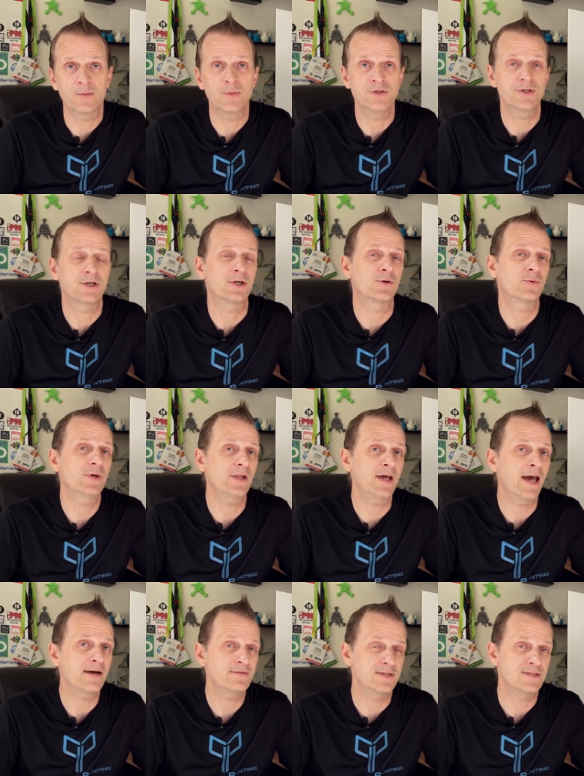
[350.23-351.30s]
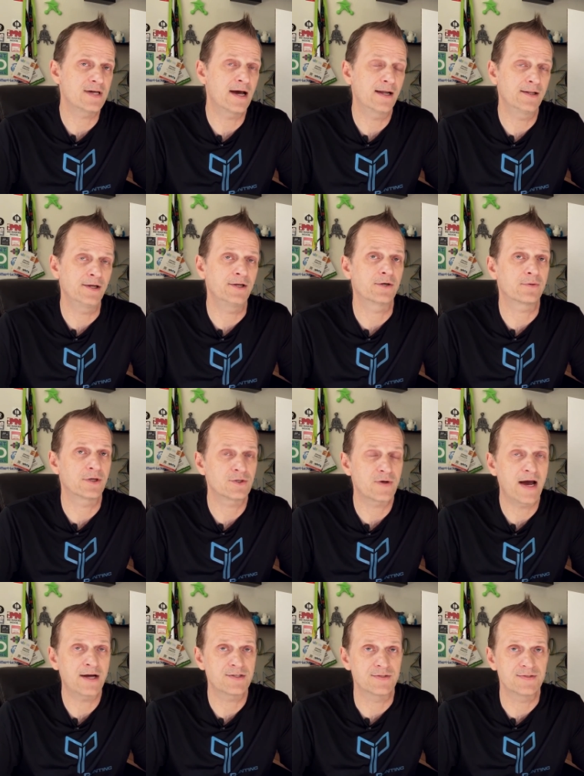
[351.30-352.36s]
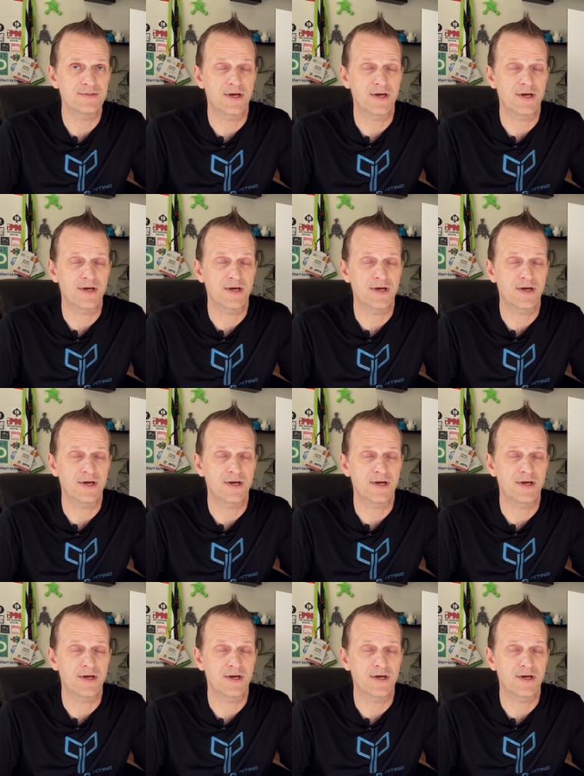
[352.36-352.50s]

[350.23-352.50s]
but you're going to really have to dial in your retraction